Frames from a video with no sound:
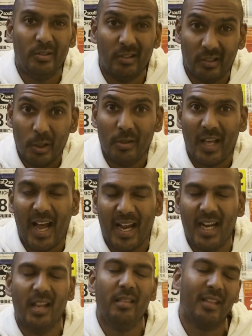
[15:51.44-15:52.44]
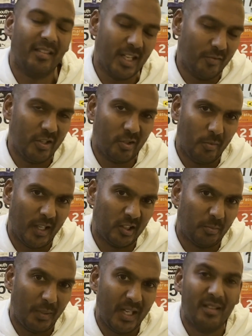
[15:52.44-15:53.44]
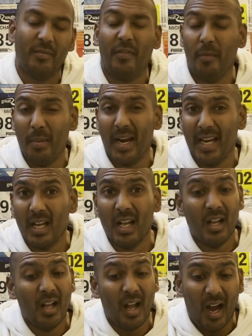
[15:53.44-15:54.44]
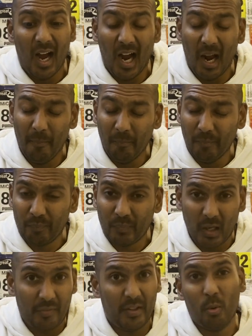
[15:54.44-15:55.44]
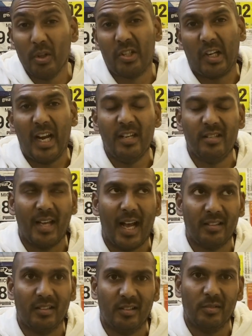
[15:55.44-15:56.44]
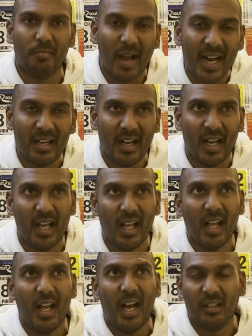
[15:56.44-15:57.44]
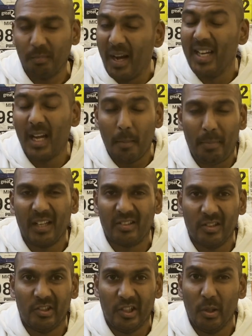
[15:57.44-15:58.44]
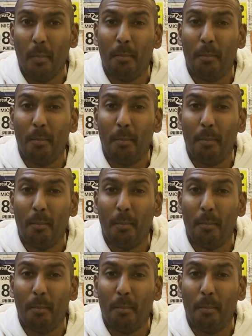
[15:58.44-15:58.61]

to do that in than the original Magic Speed for me. I think all the changes that Asics has made here has made it a better shoe, a